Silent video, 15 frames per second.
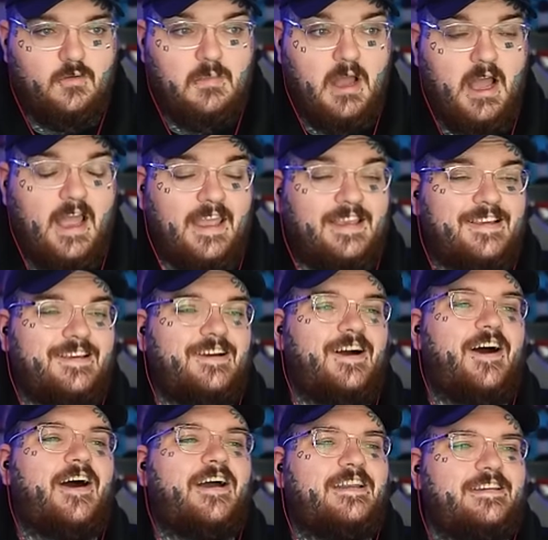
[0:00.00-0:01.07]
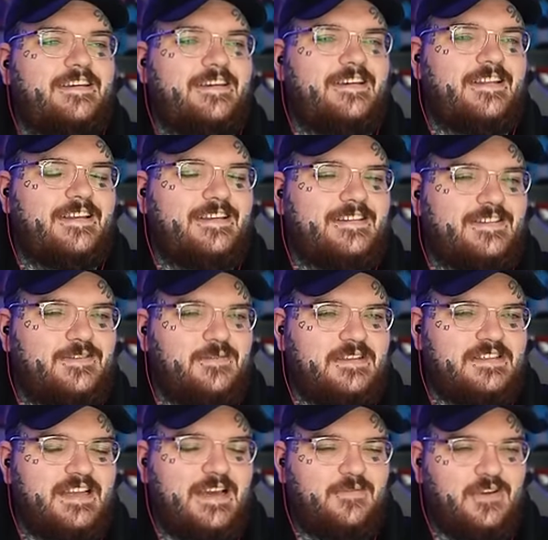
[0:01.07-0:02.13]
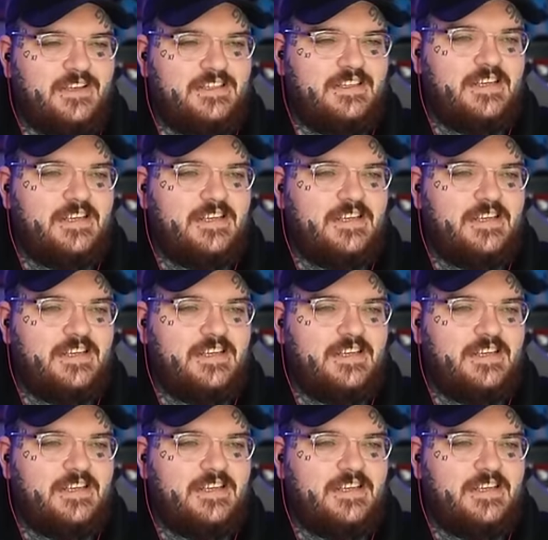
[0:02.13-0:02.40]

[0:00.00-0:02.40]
my God, dude, that is so much damage.